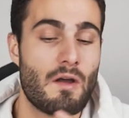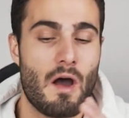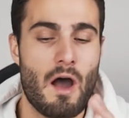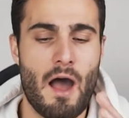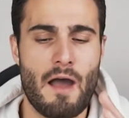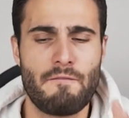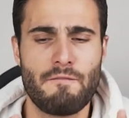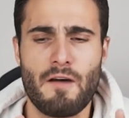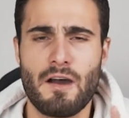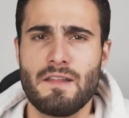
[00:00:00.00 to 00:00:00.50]

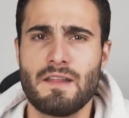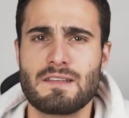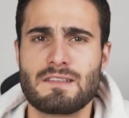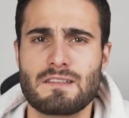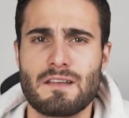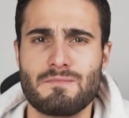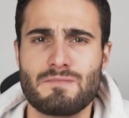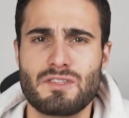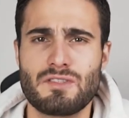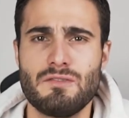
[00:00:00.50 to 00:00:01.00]
I find that
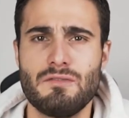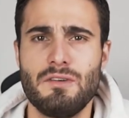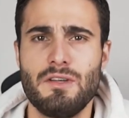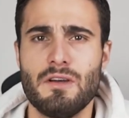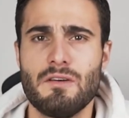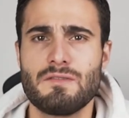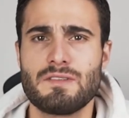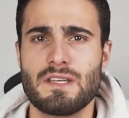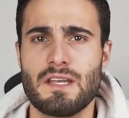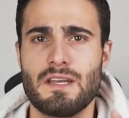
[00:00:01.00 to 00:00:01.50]
some
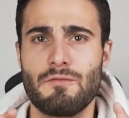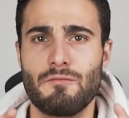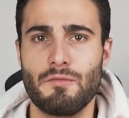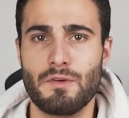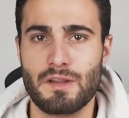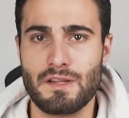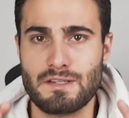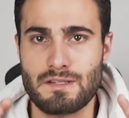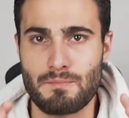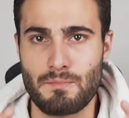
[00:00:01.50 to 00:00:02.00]
studios, it
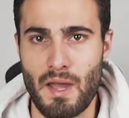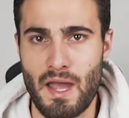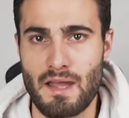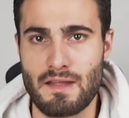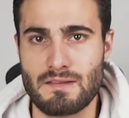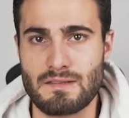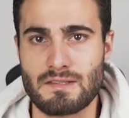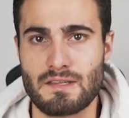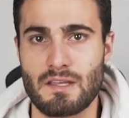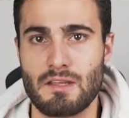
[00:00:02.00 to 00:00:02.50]
really
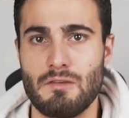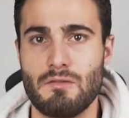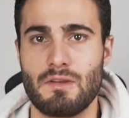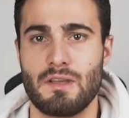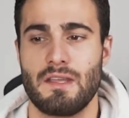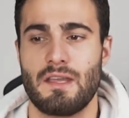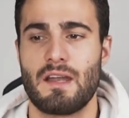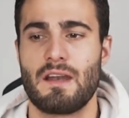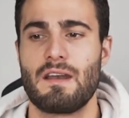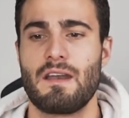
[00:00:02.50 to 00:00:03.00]
depends. Like you
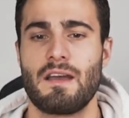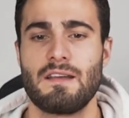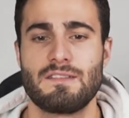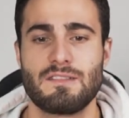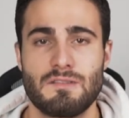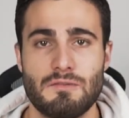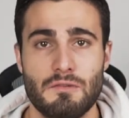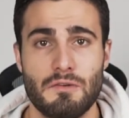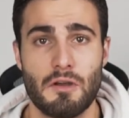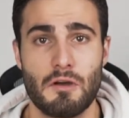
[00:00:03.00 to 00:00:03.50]
can get a nice
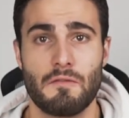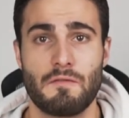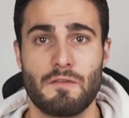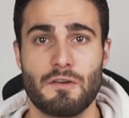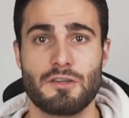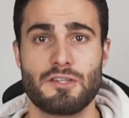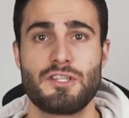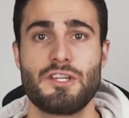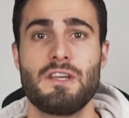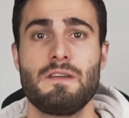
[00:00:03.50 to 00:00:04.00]
studio for
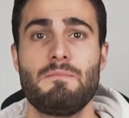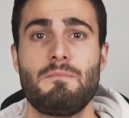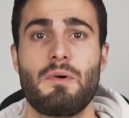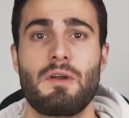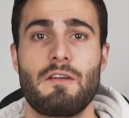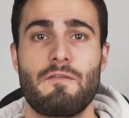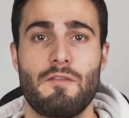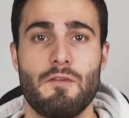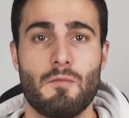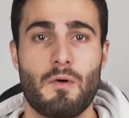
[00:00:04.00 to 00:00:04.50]
cheap,
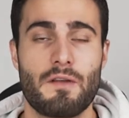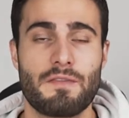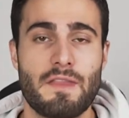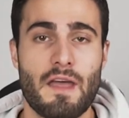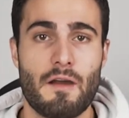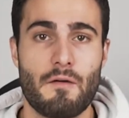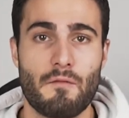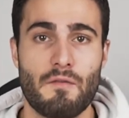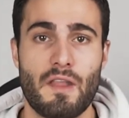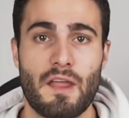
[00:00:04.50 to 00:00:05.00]
but if you want
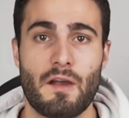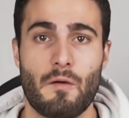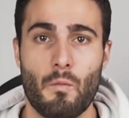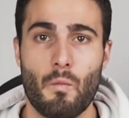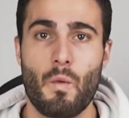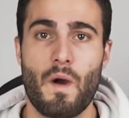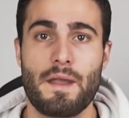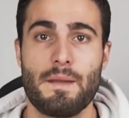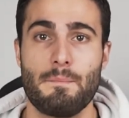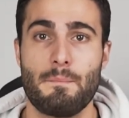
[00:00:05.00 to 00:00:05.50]
that like
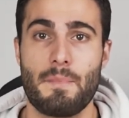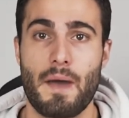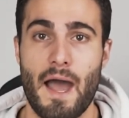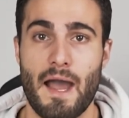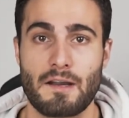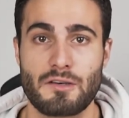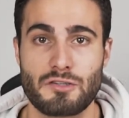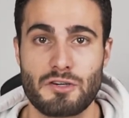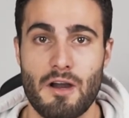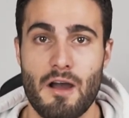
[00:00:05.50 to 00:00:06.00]
white
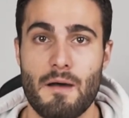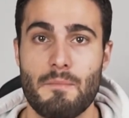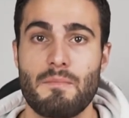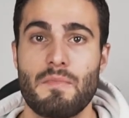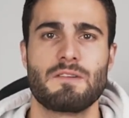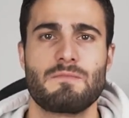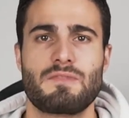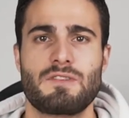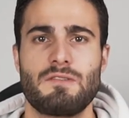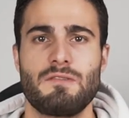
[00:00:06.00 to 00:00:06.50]
backdrop,
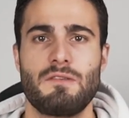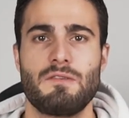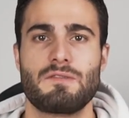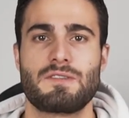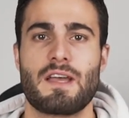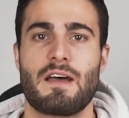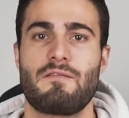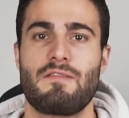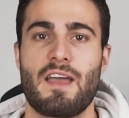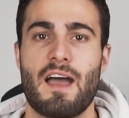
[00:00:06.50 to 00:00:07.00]
some studios
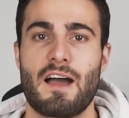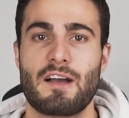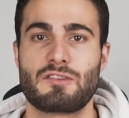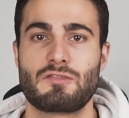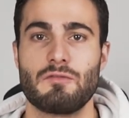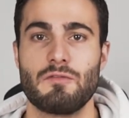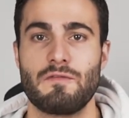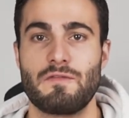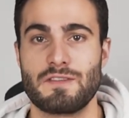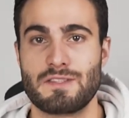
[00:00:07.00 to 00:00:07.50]
have the
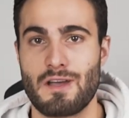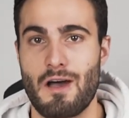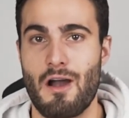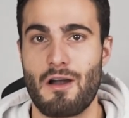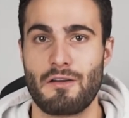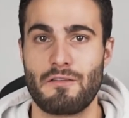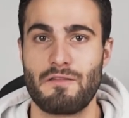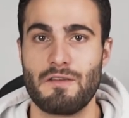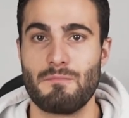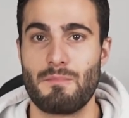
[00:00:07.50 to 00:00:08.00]
actual
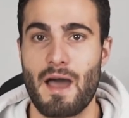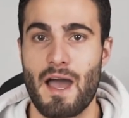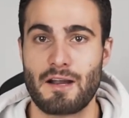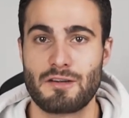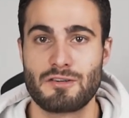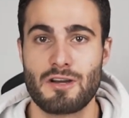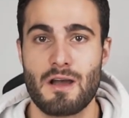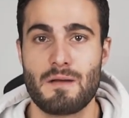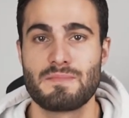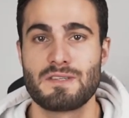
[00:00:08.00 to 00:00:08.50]
photography
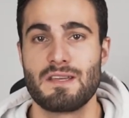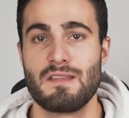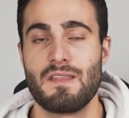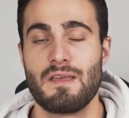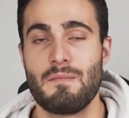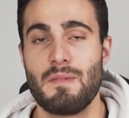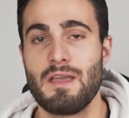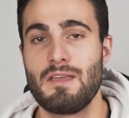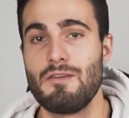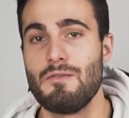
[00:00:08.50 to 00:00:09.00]
backdrops and
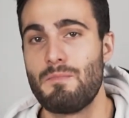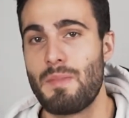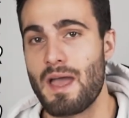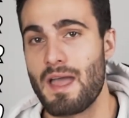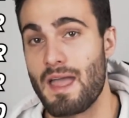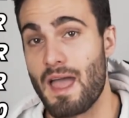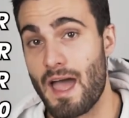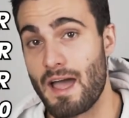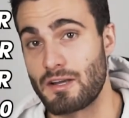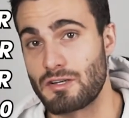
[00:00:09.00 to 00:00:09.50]
they make you
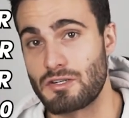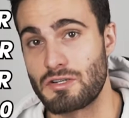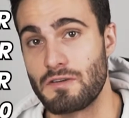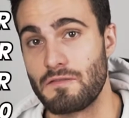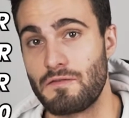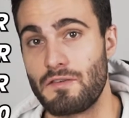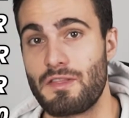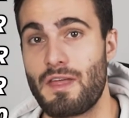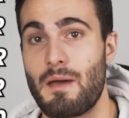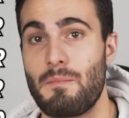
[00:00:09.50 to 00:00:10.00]
pay extra
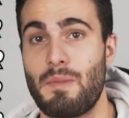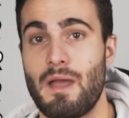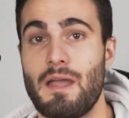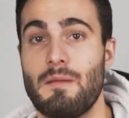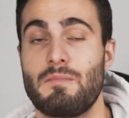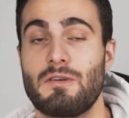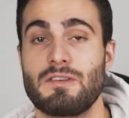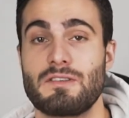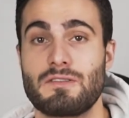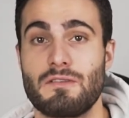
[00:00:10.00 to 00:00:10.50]
for that
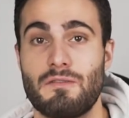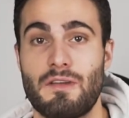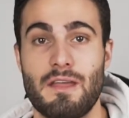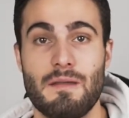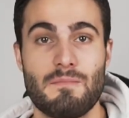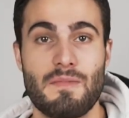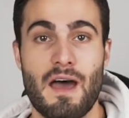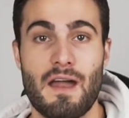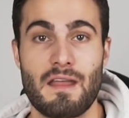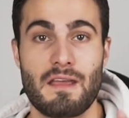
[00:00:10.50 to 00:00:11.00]
paper. So
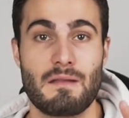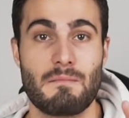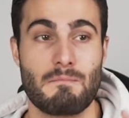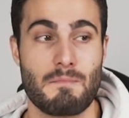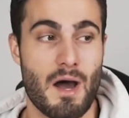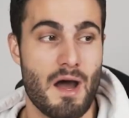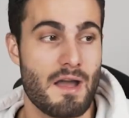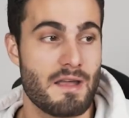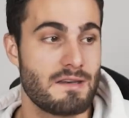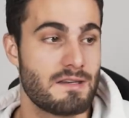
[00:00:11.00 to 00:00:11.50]
keep that in
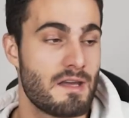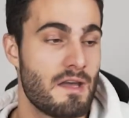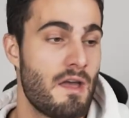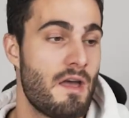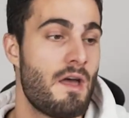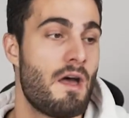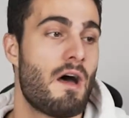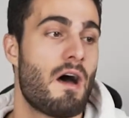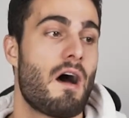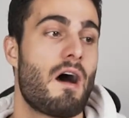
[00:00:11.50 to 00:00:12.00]
mind
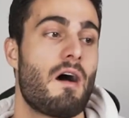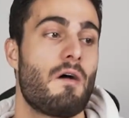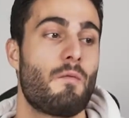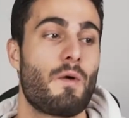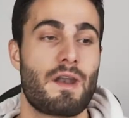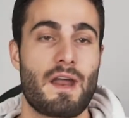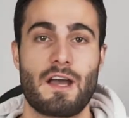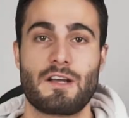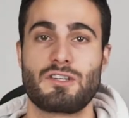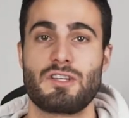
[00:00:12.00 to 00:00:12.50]

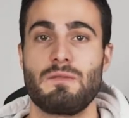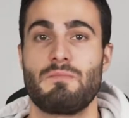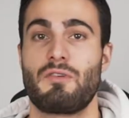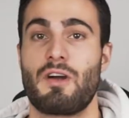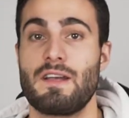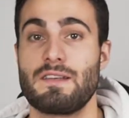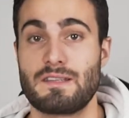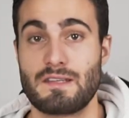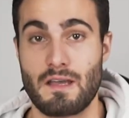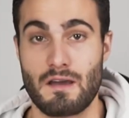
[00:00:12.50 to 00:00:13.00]
when actually
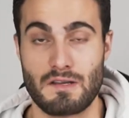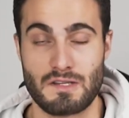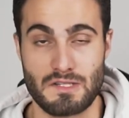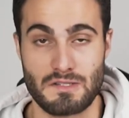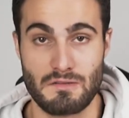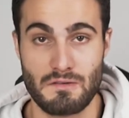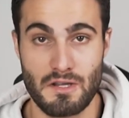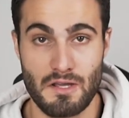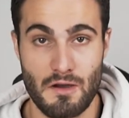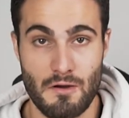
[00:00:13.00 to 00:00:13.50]
pricing out a
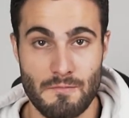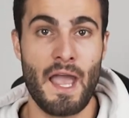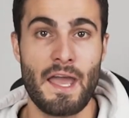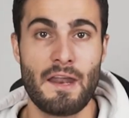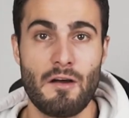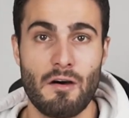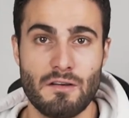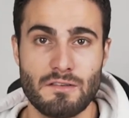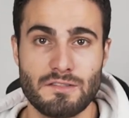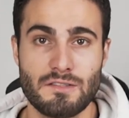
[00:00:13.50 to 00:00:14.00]
studio.
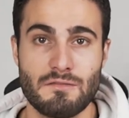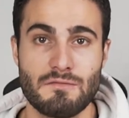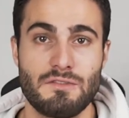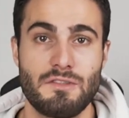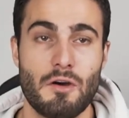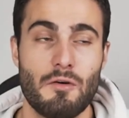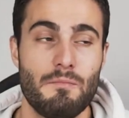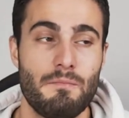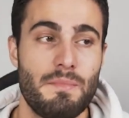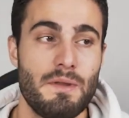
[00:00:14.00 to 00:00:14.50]
And also
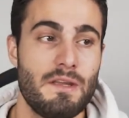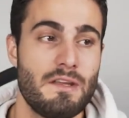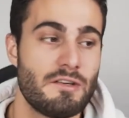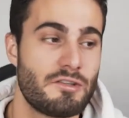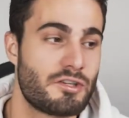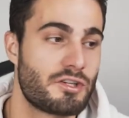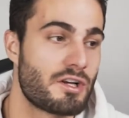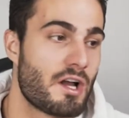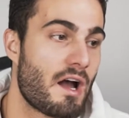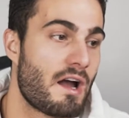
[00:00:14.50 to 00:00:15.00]
don't be
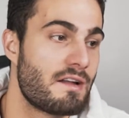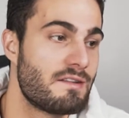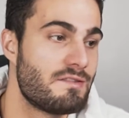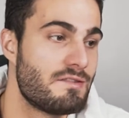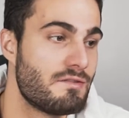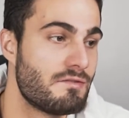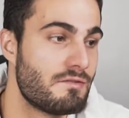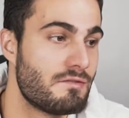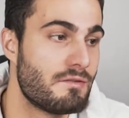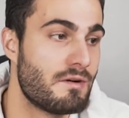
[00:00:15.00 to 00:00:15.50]
shy
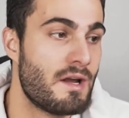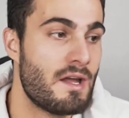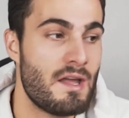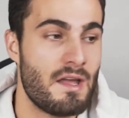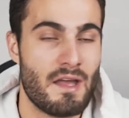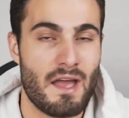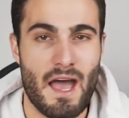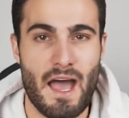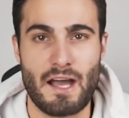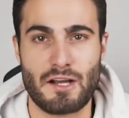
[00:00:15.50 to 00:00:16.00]
to
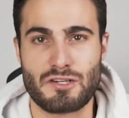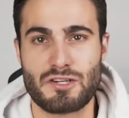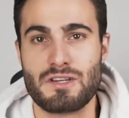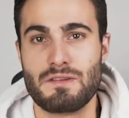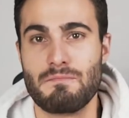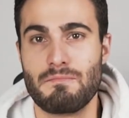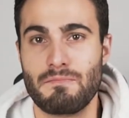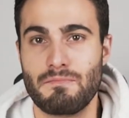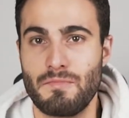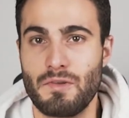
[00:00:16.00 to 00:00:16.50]

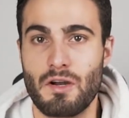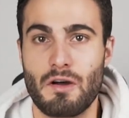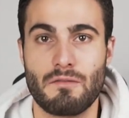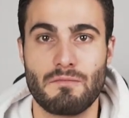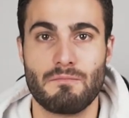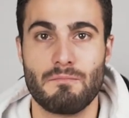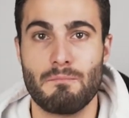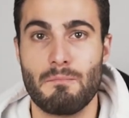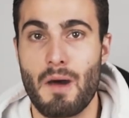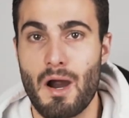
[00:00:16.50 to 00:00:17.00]
actually,
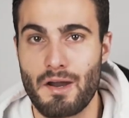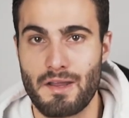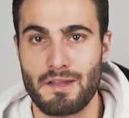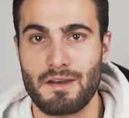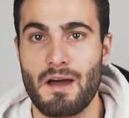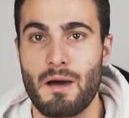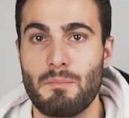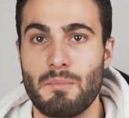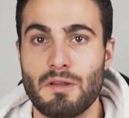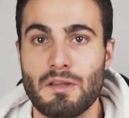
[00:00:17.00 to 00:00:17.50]
mark it
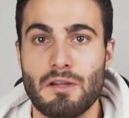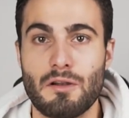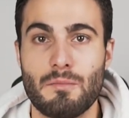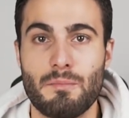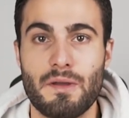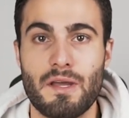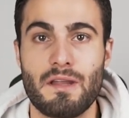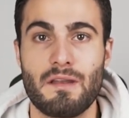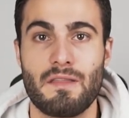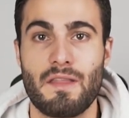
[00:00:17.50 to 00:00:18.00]
up a little
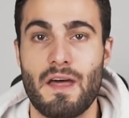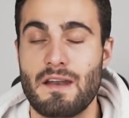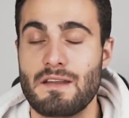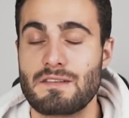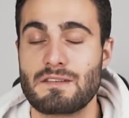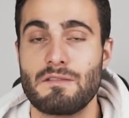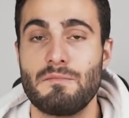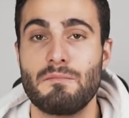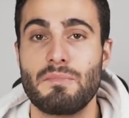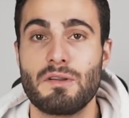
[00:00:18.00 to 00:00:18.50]
bit. That
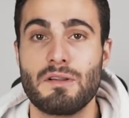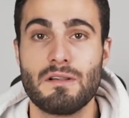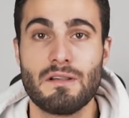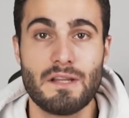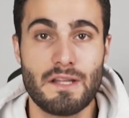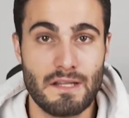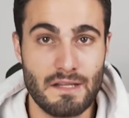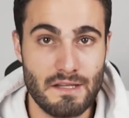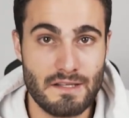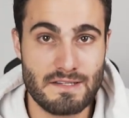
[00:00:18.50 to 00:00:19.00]
is
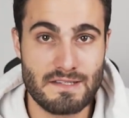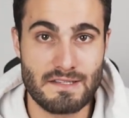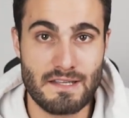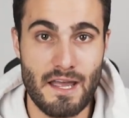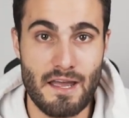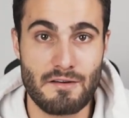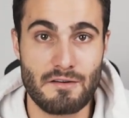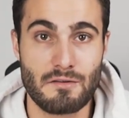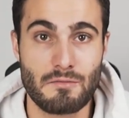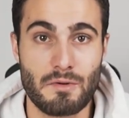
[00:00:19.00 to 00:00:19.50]
completely
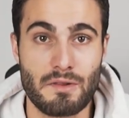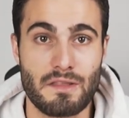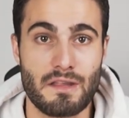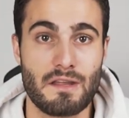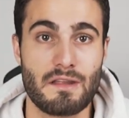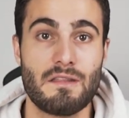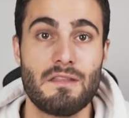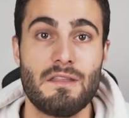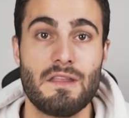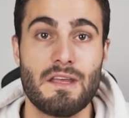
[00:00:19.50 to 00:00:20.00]
standard
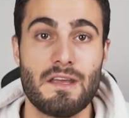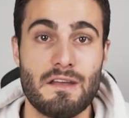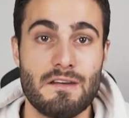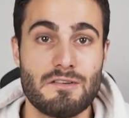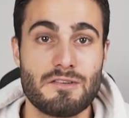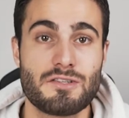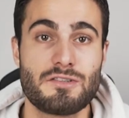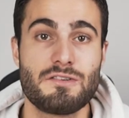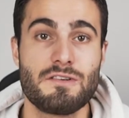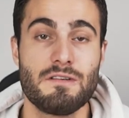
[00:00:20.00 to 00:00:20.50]
within the
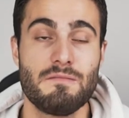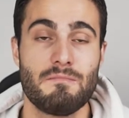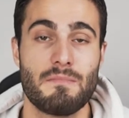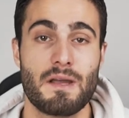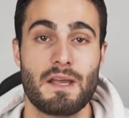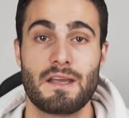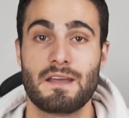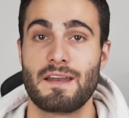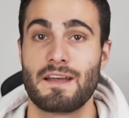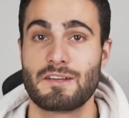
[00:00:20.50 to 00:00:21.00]
industry.
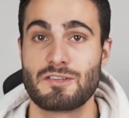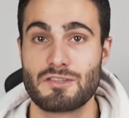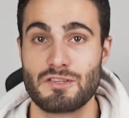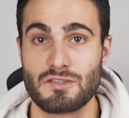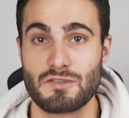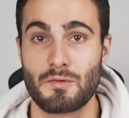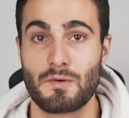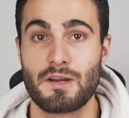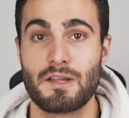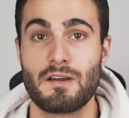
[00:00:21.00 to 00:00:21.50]
Make an extra
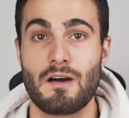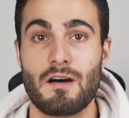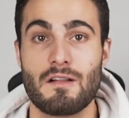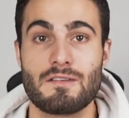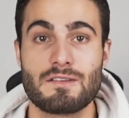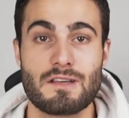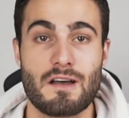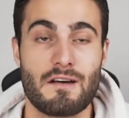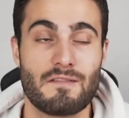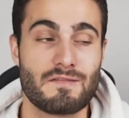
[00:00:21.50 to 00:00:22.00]

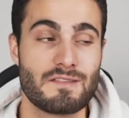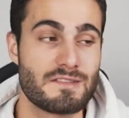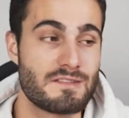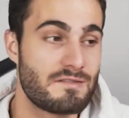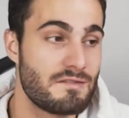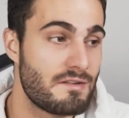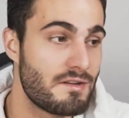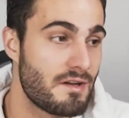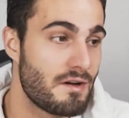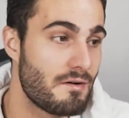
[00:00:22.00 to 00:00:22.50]
$20 off the
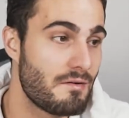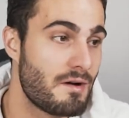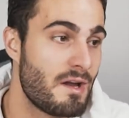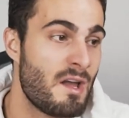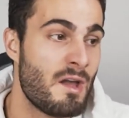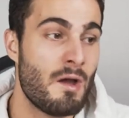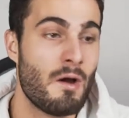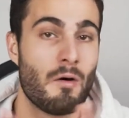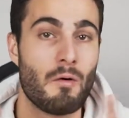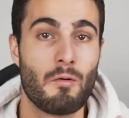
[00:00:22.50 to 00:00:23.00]
studio
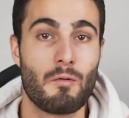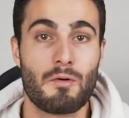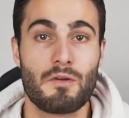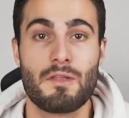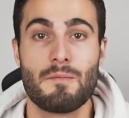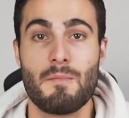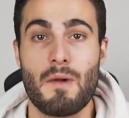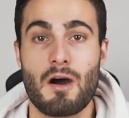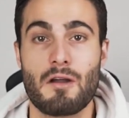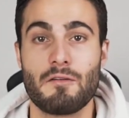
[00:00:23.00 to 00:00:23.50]
or the
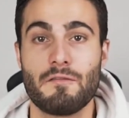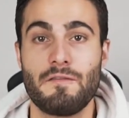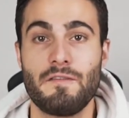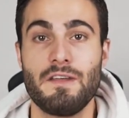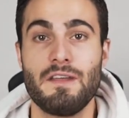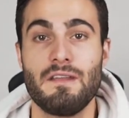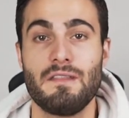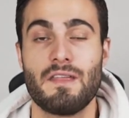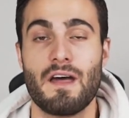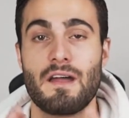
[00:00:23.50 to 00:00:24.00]
model
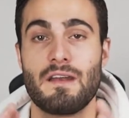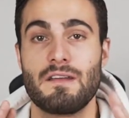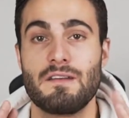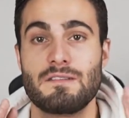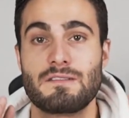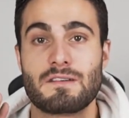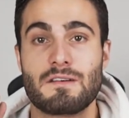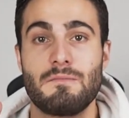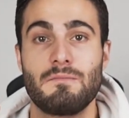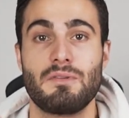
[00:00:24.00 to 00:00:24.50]
fee. That
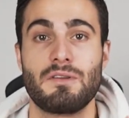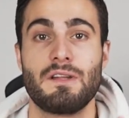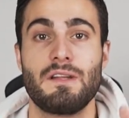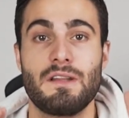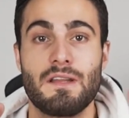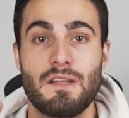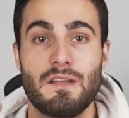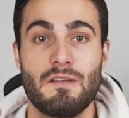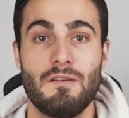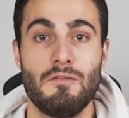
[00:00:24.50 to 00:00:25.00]
is
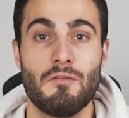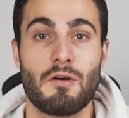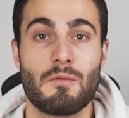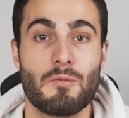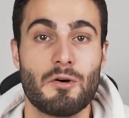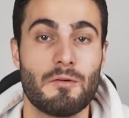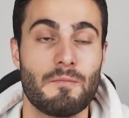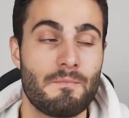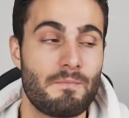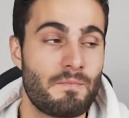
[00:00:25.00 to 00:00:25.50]
completely normal.